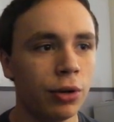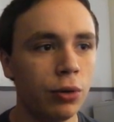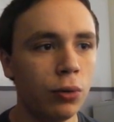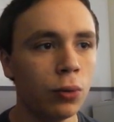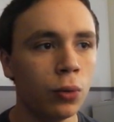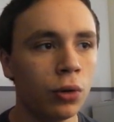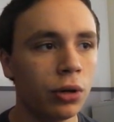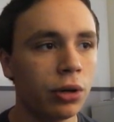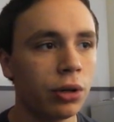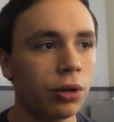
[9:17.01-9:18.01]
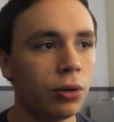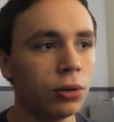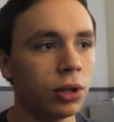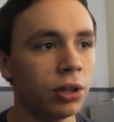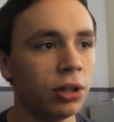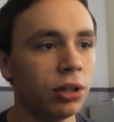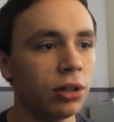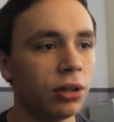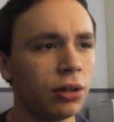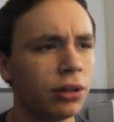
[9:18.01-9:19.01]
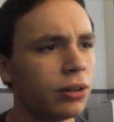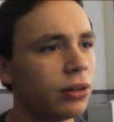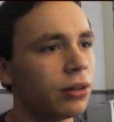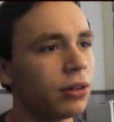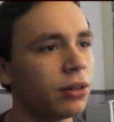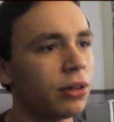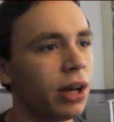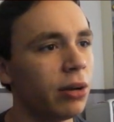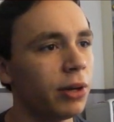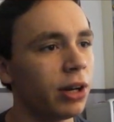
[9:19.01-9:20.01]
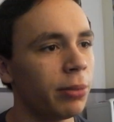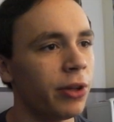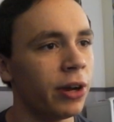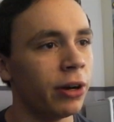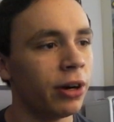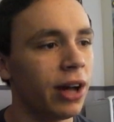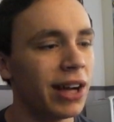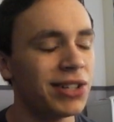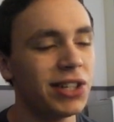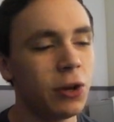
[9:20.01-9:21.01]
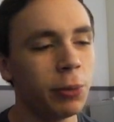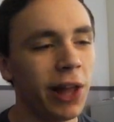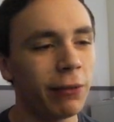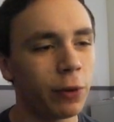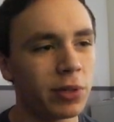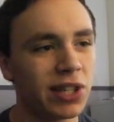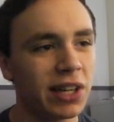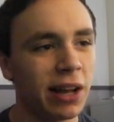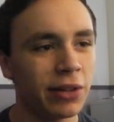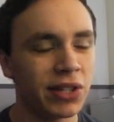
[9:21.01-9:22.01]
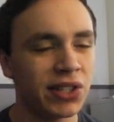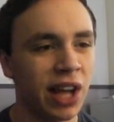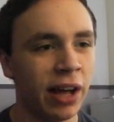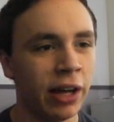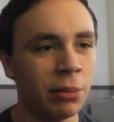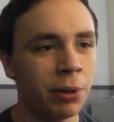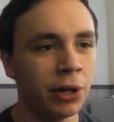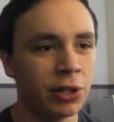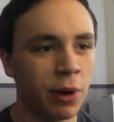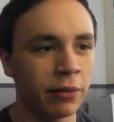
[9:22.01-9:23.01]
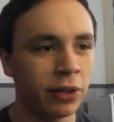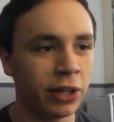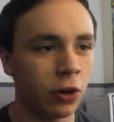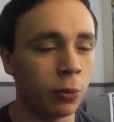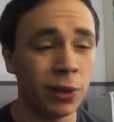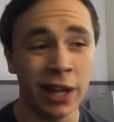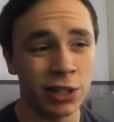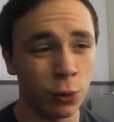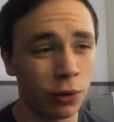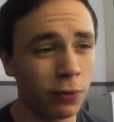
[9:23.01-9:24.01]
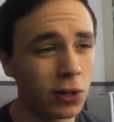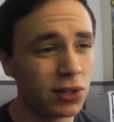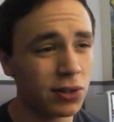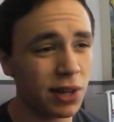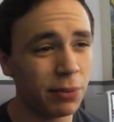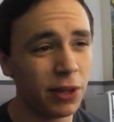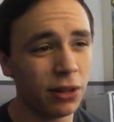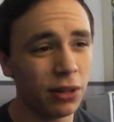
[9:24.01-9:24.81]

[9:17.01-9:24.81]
Ooh, hold on. How do we get up there? I see 2 platforms sticking out the side, but do I have to, like, open that door first or something?